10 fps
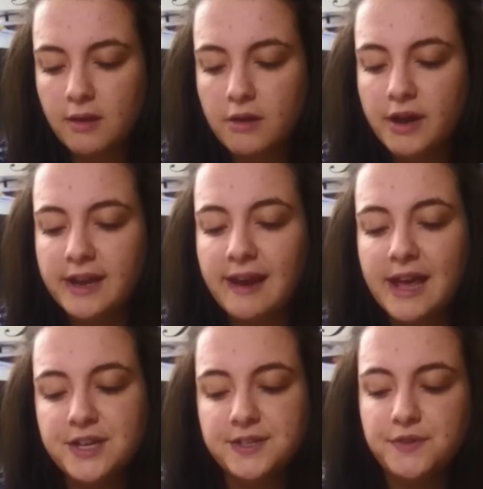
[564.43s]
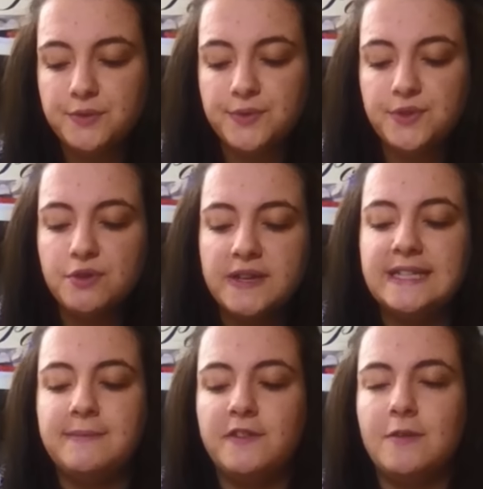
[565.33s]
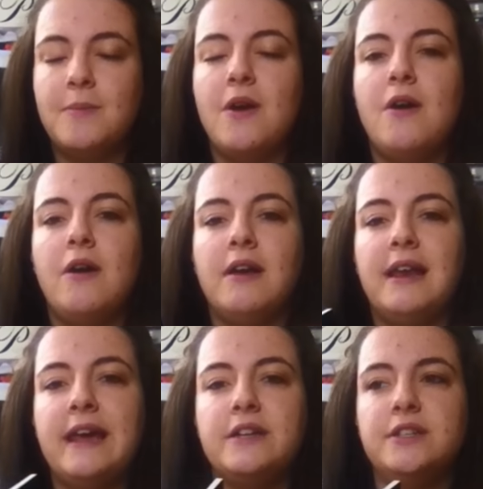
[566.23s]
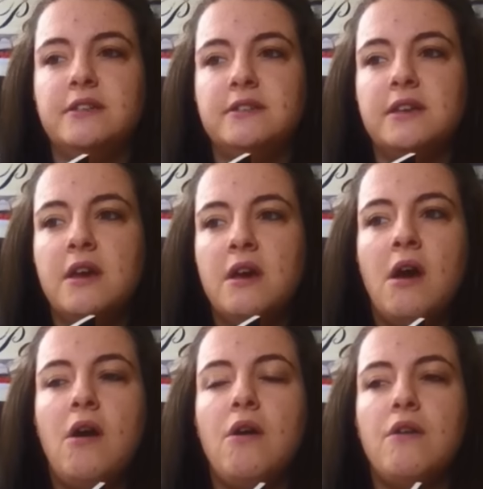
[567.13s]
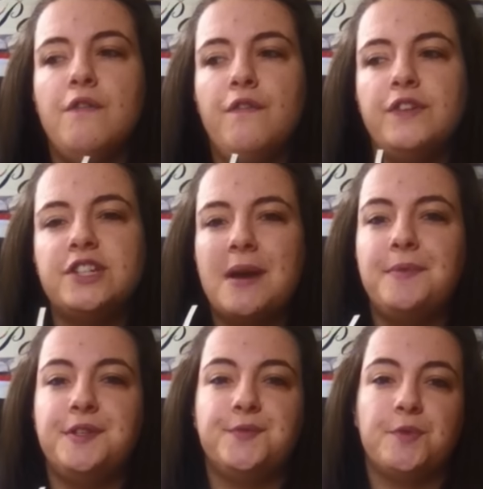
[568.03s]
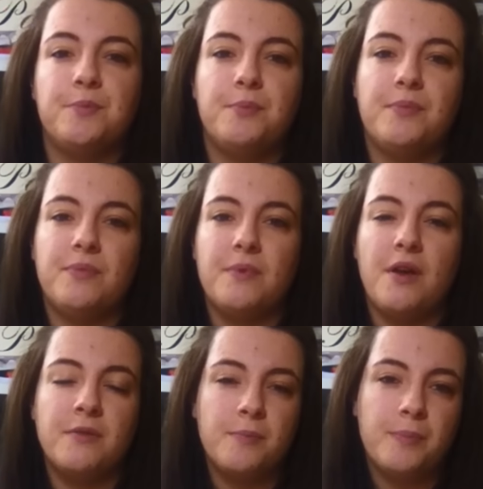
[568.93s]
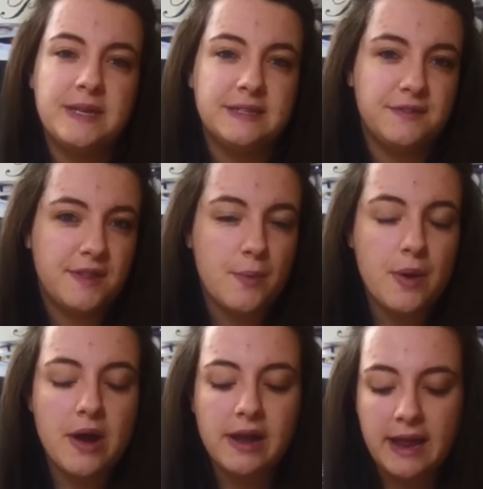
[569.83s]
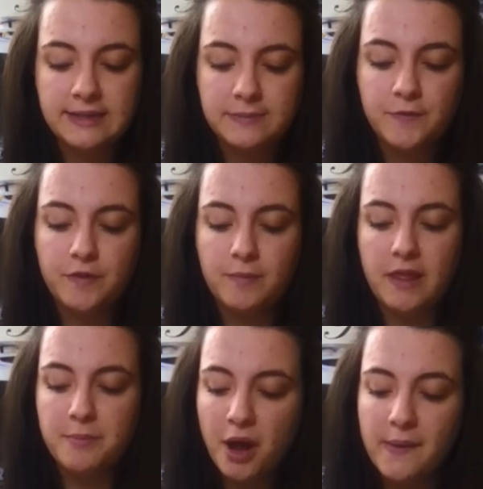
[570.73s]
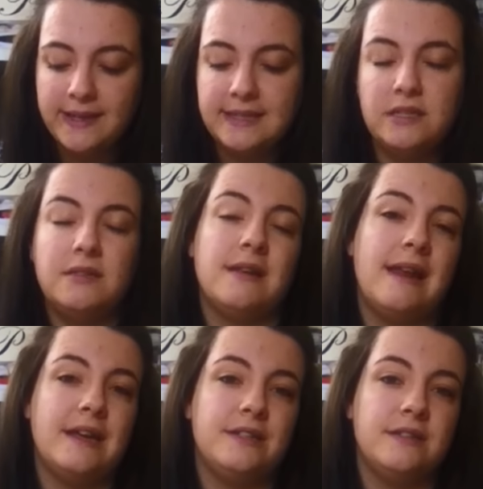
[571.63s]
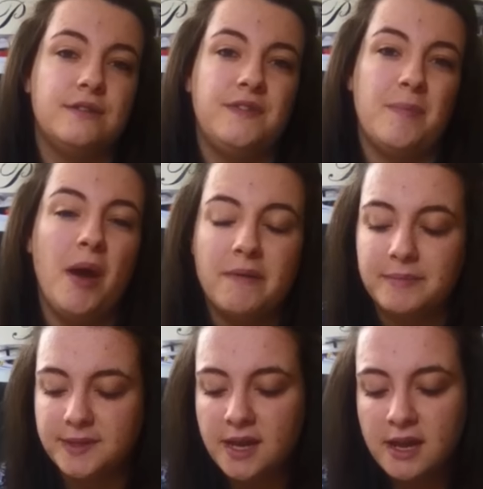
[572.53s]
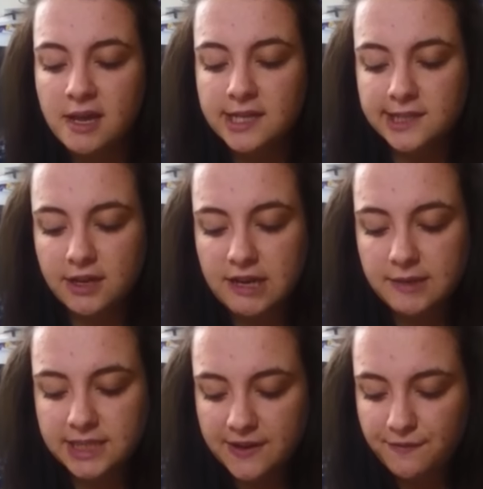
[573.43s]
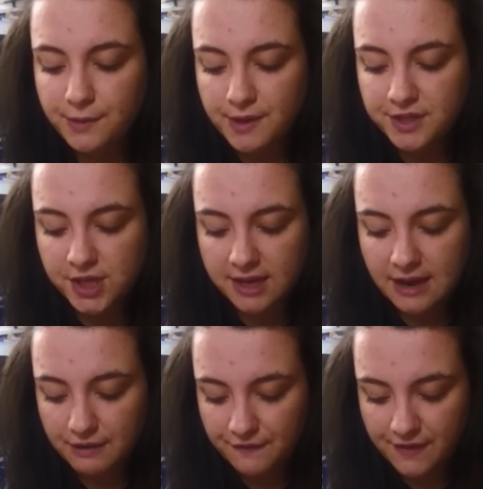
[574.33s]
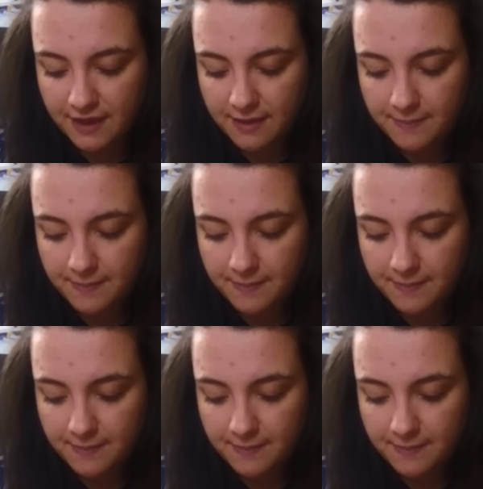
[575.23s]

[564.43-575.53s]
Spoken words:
are kind of collections of short stories. Some of them are collections of chapters from other pieces of their work, and some of them, like the poets, it's just collections of their poems. So it's definitely worth checking out if